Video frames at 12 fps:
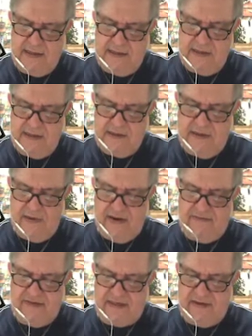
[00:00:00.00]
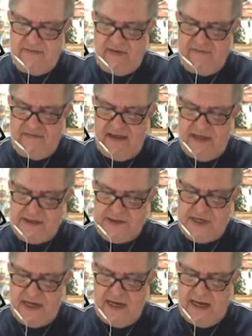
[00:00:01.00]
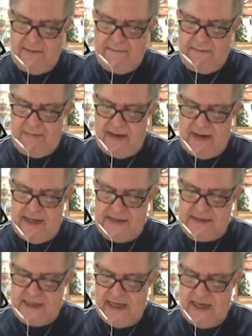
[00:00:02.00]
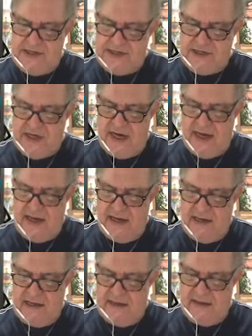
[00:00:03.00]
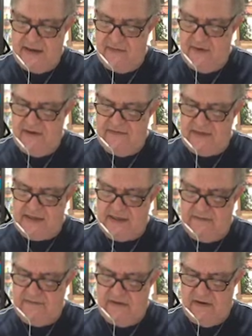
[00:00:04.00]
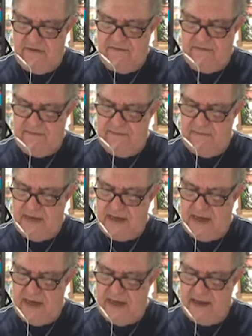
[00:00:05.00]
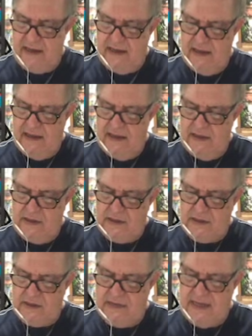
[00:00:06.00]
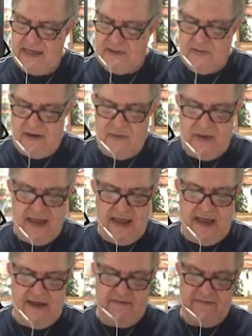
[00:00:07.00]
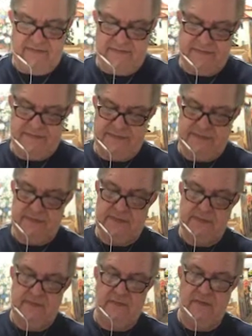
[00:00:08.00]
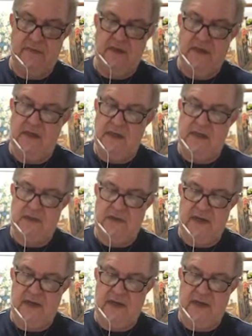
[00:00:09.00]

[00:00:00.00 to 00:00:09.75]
derivative of aj plus aj derivative of bk. So that's what we have. So